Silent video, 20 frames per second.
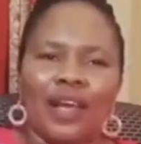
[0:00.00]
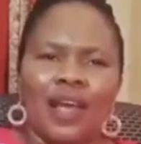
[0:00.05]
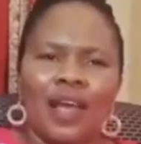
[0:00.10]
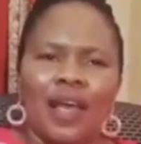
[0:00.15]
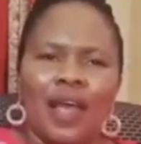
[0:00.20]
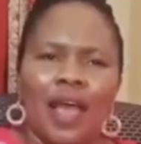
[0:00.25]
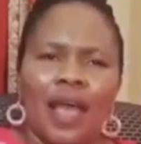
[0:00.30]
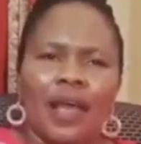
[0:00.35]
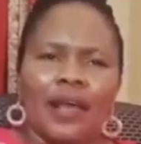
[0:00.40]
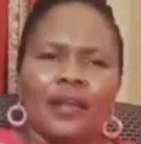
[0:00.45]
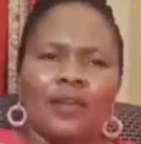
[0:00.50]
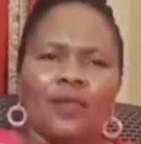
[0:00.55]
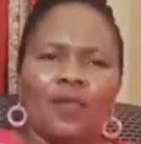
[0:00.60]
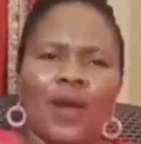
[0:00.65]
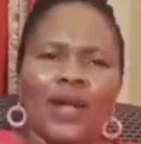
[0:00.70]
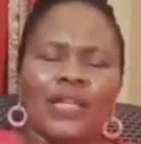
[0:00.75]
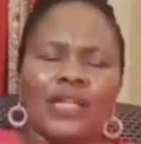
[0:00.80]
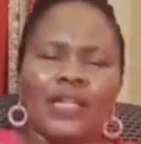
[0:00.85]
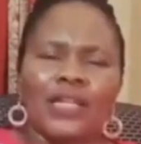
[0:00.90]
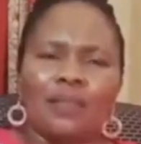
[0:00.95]
And
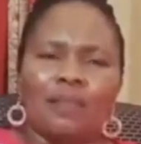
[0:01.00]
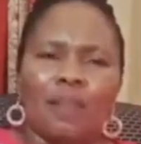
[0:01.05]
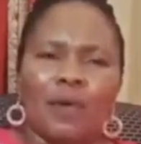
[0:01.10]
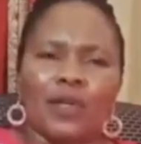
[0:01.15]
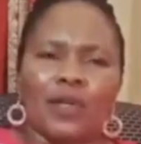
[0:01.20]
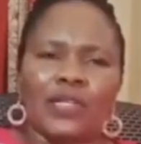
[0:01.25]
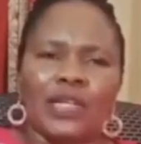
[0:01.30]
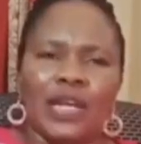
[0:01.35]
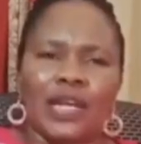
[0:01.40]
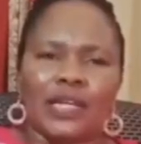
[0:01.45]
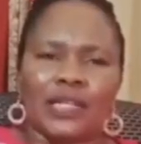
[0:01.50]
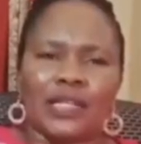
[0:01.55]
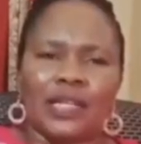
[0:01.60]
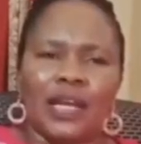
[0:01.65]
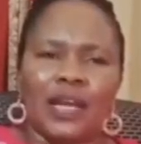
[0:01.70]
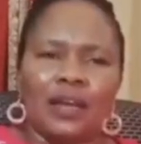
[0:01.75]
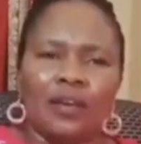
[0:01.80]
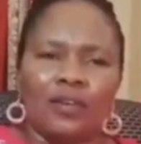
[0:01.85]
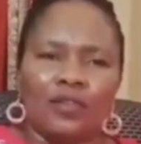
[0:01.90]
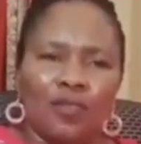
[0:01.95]
what is important,
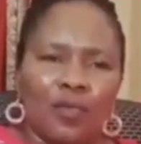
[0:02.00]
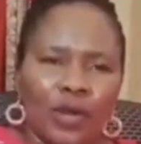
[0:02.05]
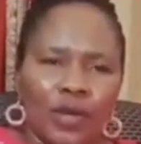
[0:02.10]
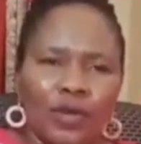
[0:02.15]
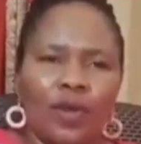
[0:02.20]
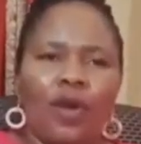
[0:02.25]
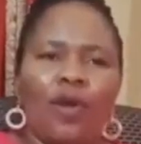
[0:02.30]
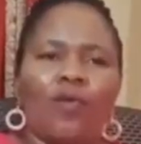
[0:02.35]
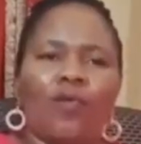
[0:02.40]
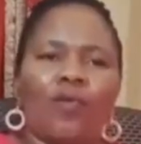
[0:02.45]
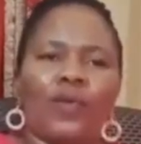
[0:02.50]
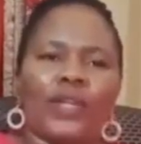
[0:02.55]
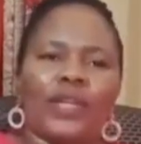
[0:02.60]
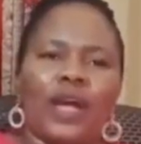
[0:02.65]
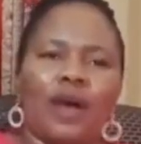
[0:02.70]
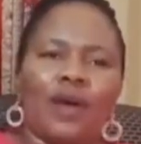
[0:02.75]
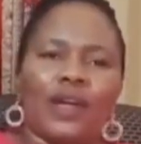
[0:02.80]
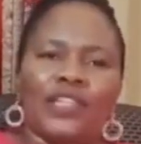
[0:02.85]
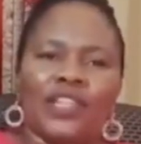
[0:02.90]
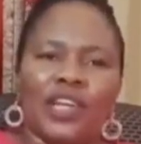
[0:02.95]
we know with
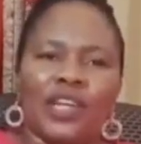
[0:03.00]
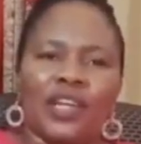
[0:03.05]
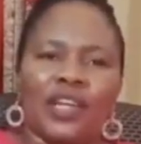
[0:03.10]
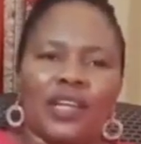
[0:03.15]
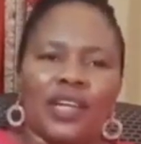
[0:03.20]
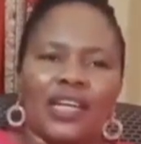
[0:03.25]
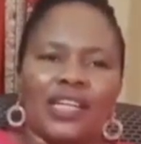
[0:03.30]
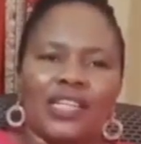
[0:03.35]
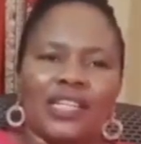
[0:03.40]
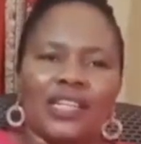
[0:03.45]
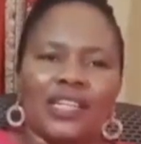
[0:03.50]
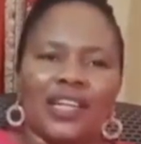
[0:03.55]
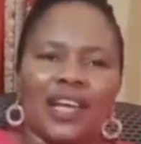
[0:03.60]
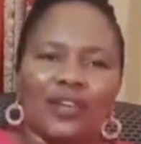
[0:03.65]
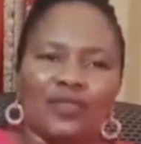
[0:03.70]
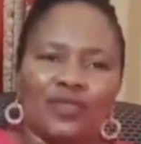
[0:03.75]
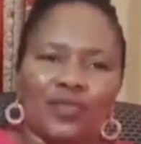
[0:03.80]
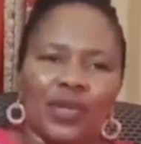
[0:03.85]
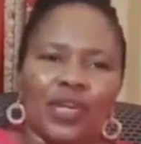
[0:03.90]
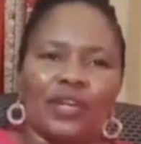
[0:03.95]
our generation
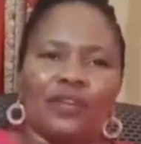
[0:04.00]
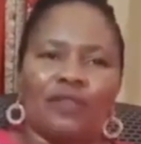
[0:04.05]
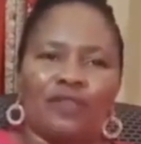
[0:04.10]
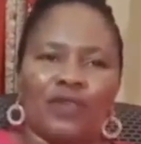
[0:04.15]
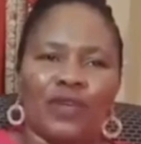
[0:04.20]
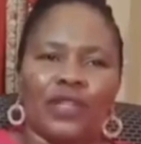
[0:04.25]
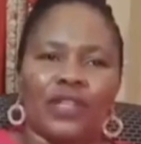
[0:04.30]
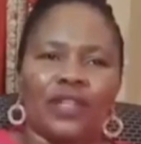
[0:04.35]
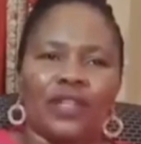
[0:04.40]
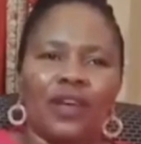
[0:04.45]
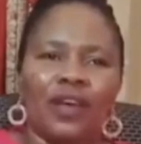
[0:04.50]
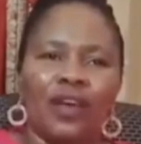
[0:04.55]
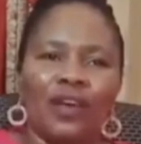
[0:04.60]
that we live with,